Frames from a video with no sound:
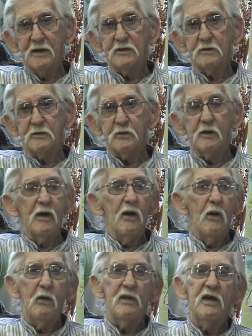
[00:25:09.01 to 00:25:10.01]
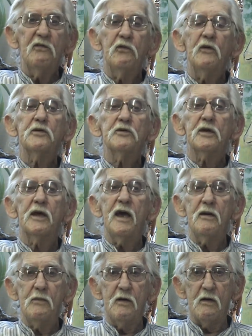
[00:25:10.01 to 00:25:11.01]
This is when they first
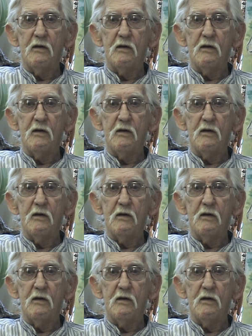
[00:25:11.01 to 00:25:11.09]
came here.